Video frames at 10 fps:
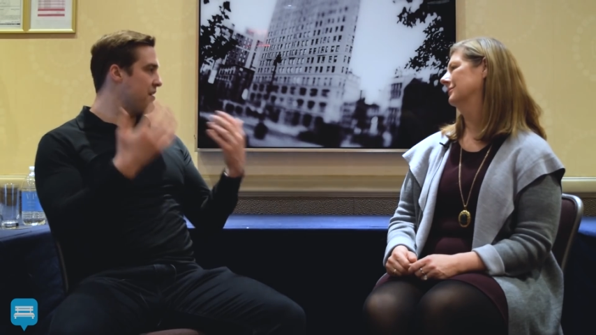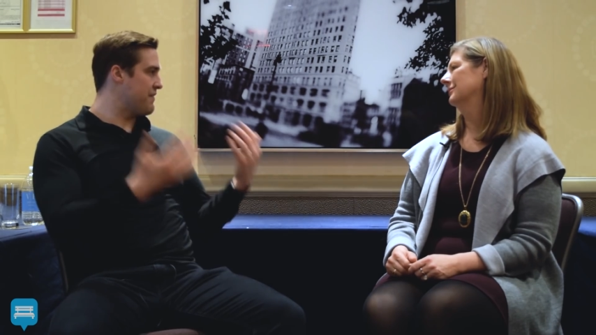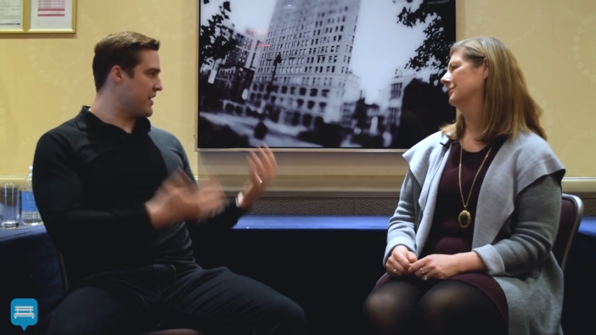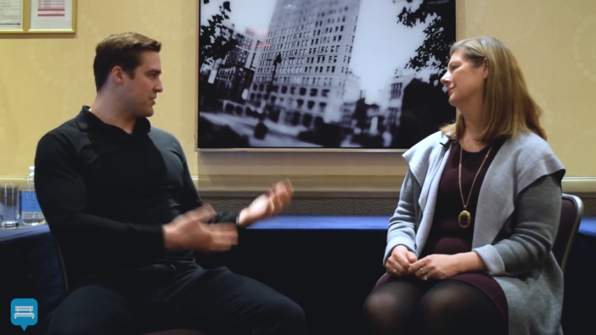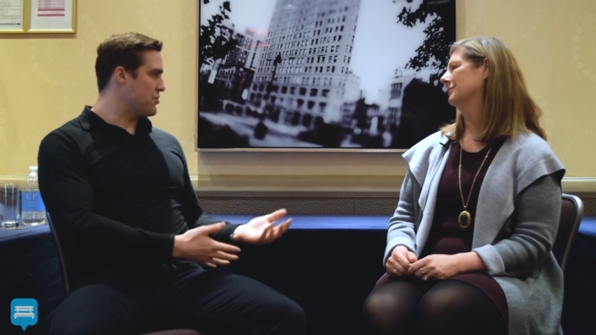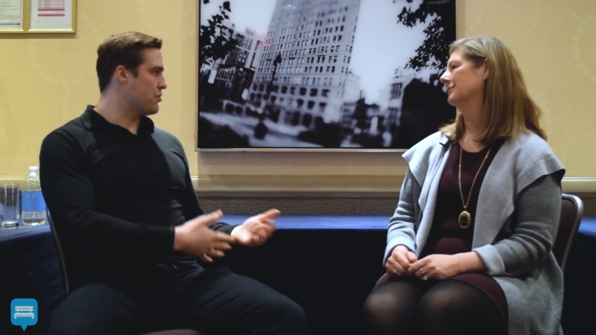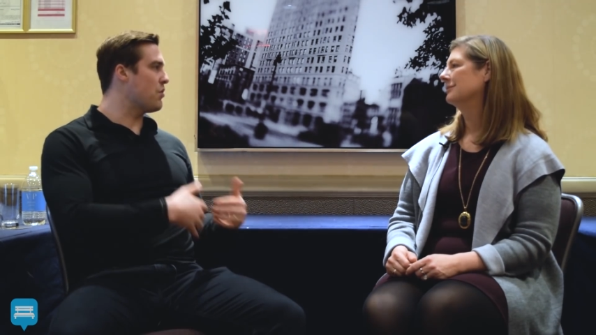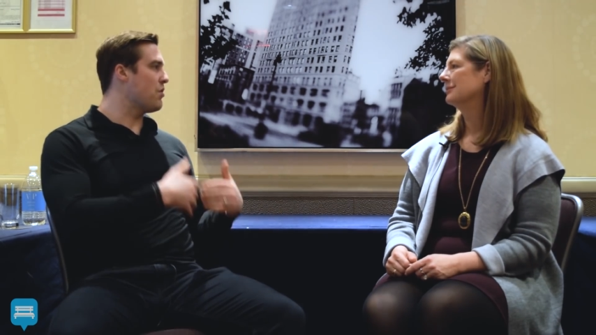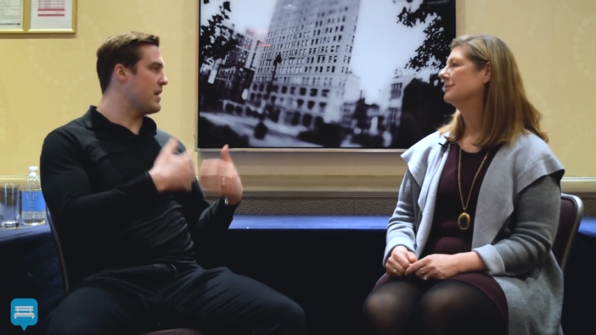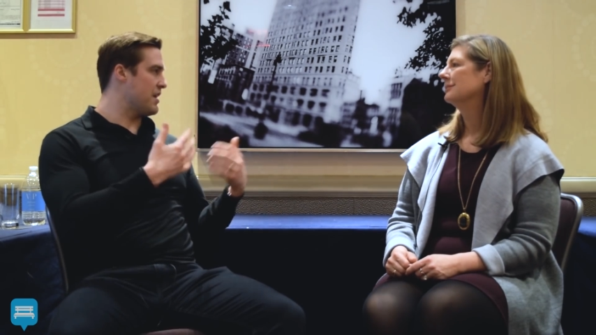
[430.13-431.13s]
Speaker 1: that affects your
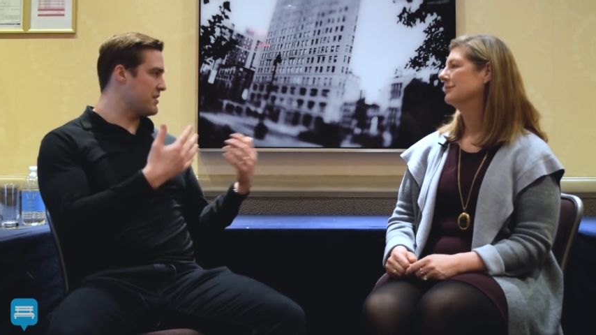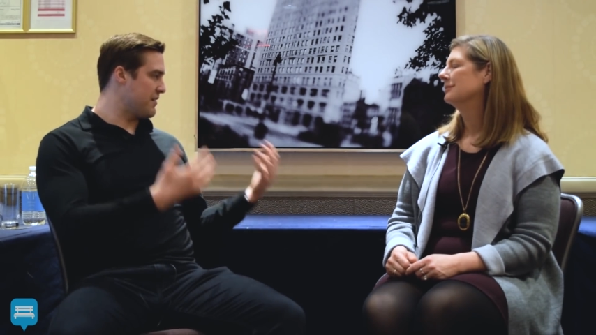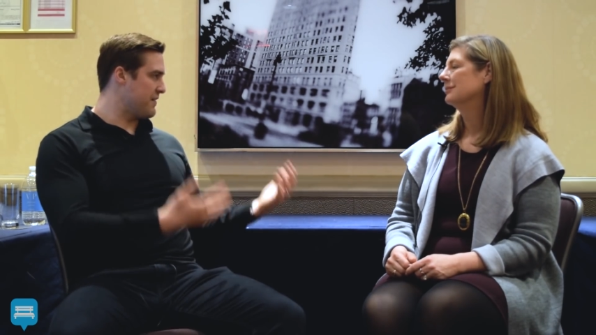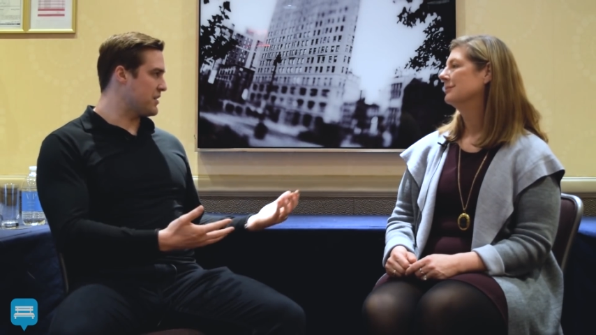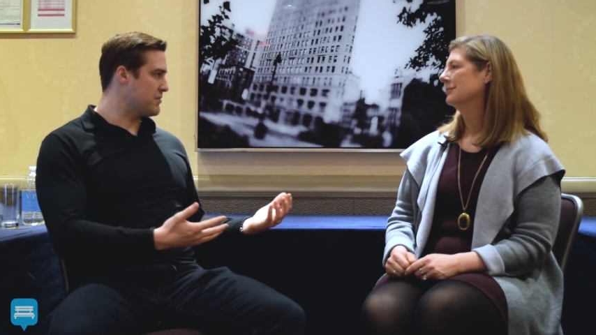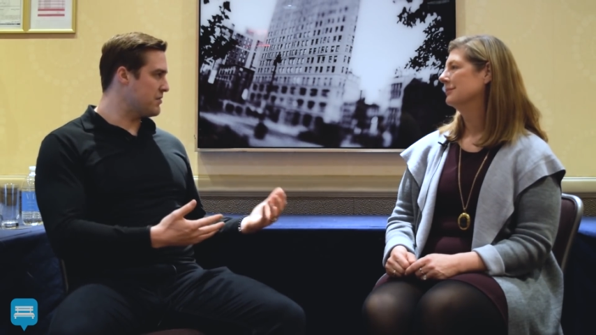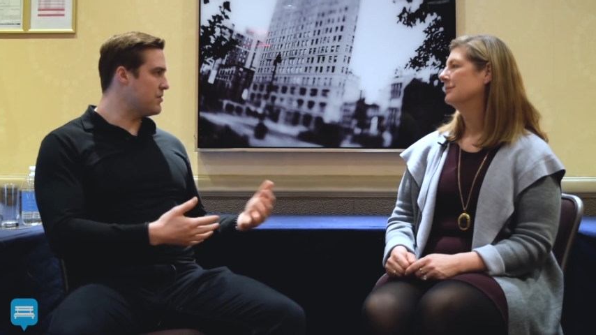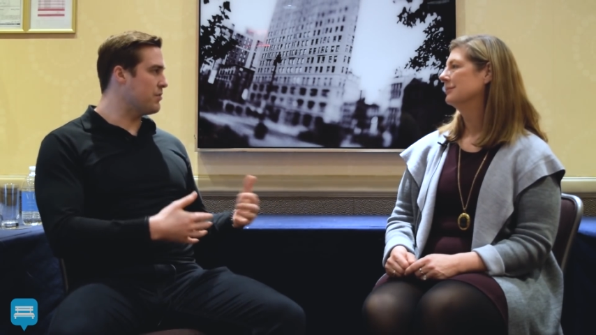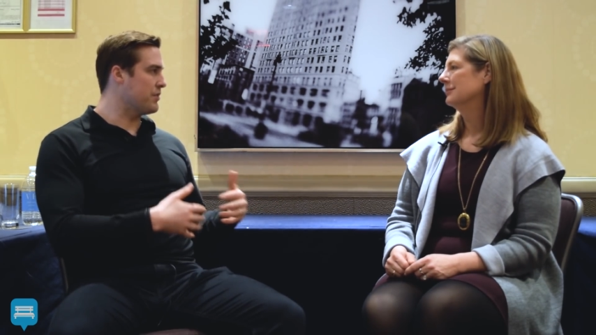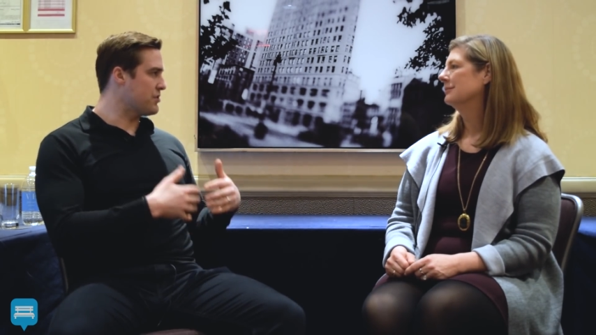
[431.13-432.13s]
role and how that affects you
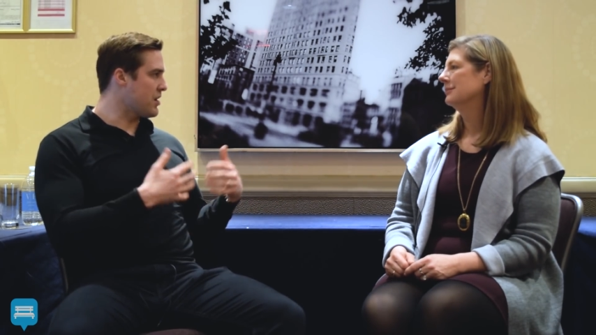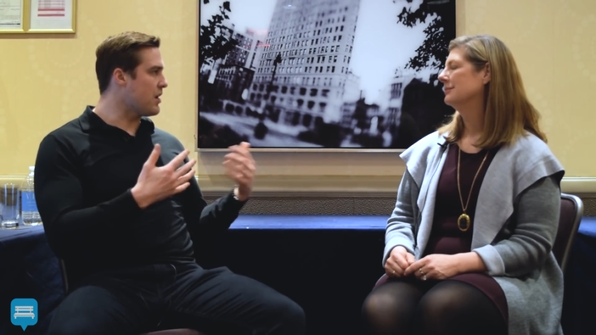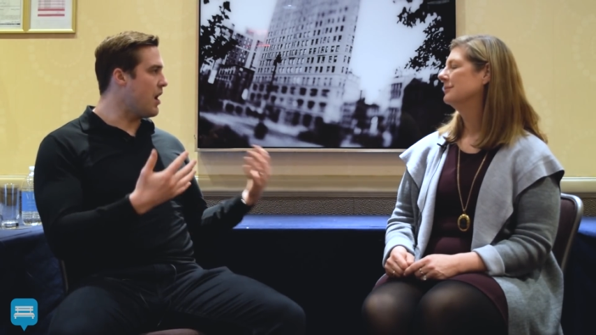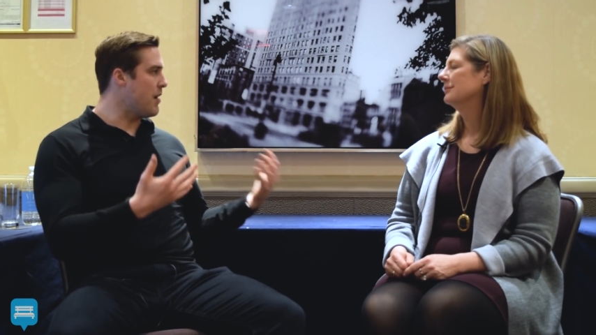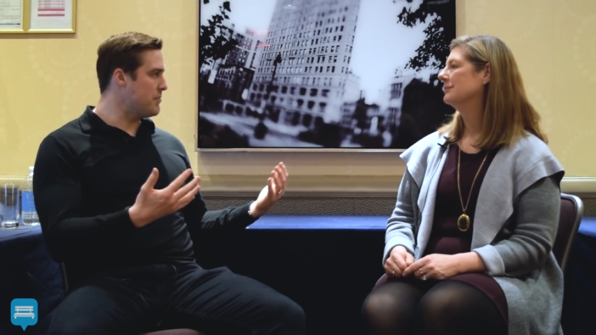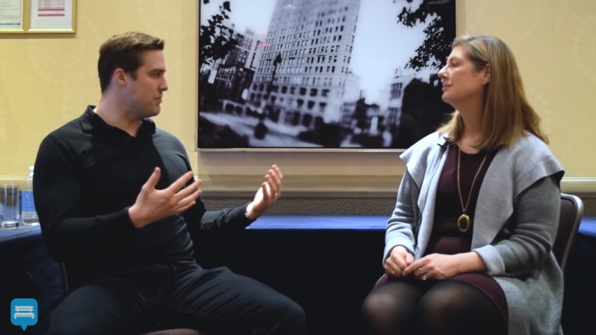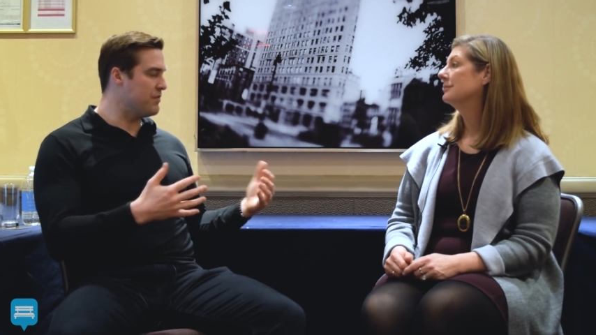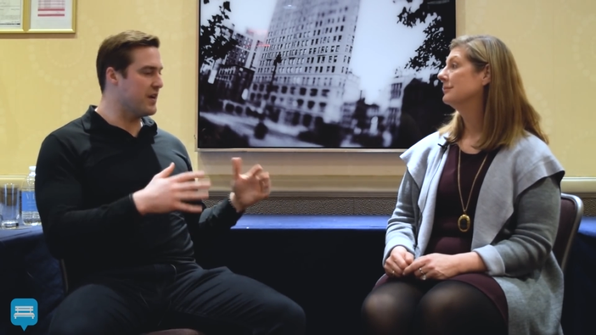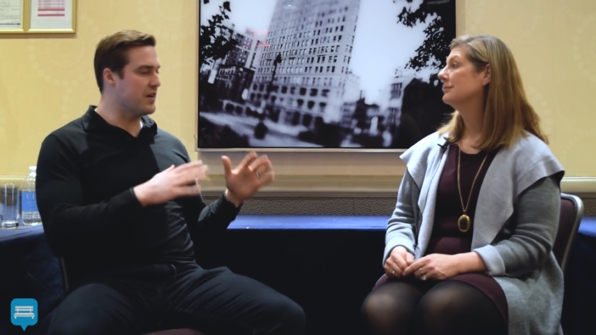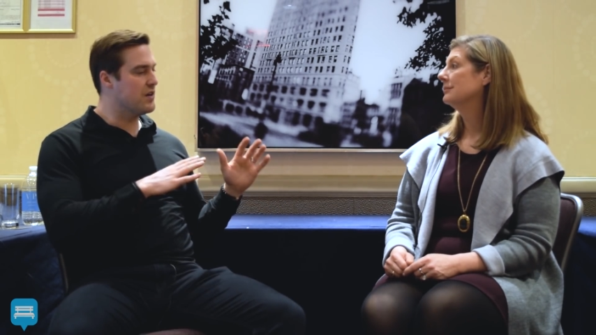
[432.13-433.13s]
know Realtor.com and
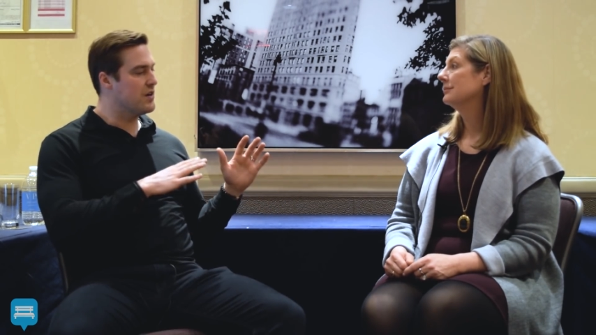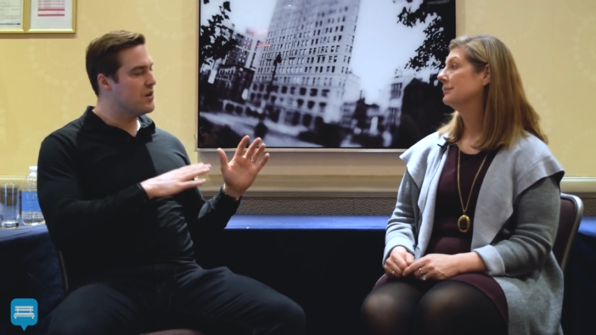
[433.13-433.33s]
Move Inc.